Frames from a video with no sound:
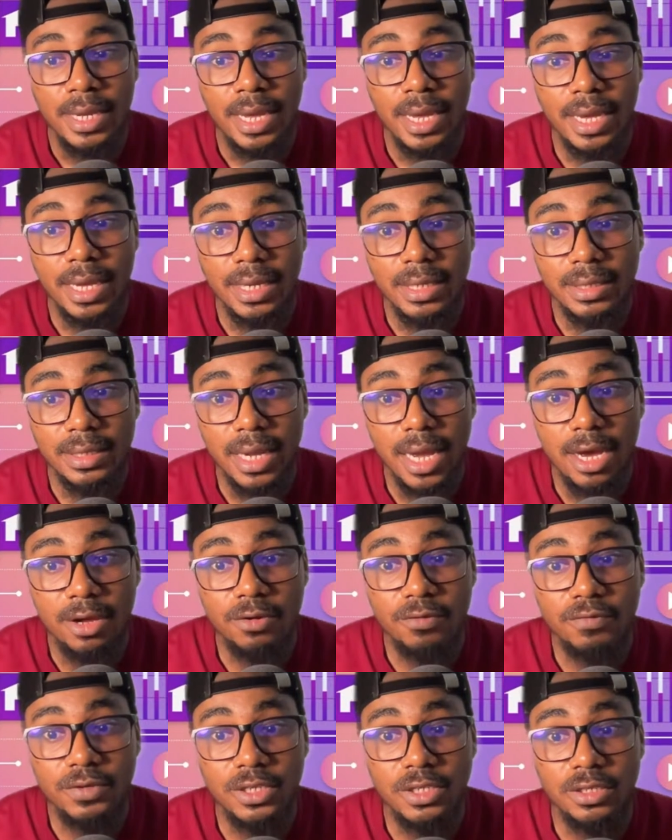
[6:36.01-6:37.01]
And
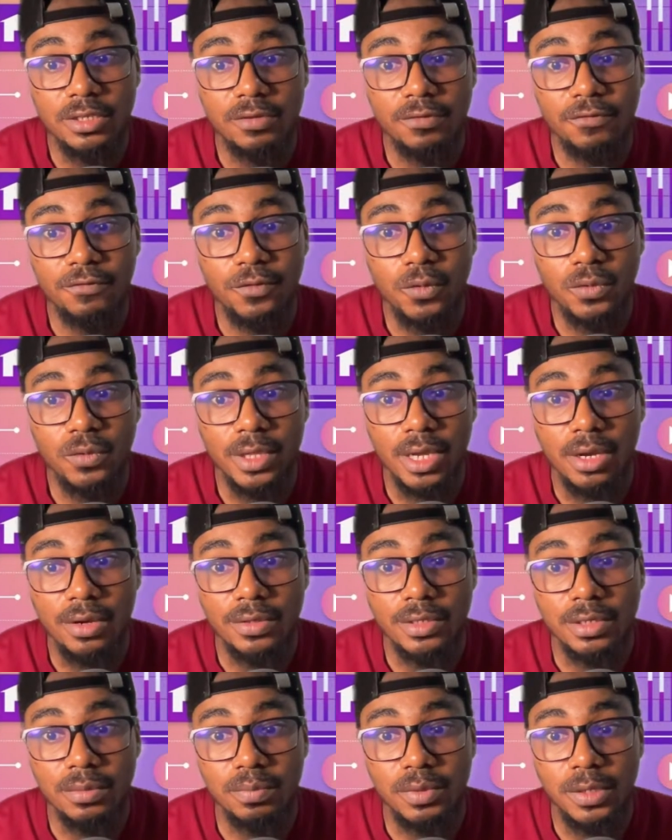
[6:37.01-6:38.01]
out of these
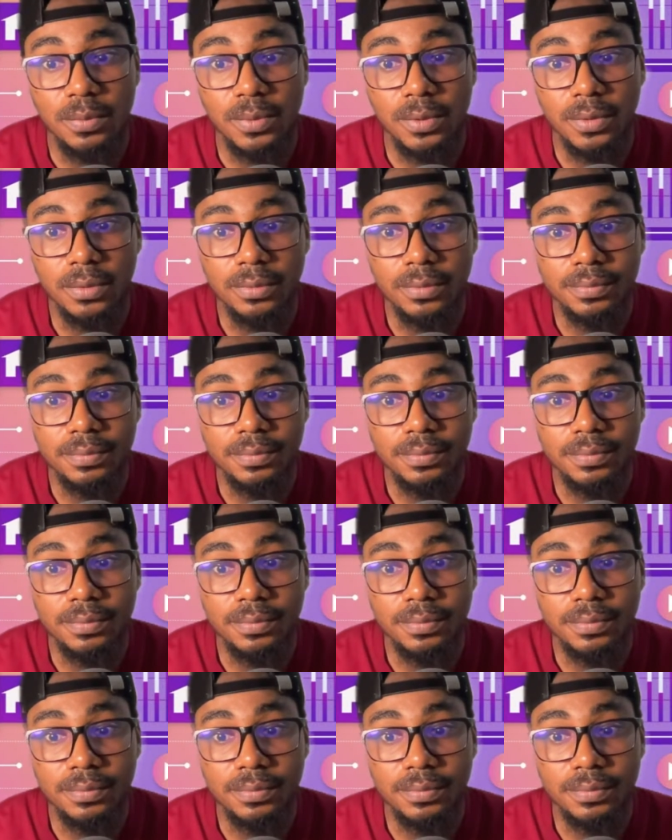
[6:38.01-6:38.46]
4,000 people,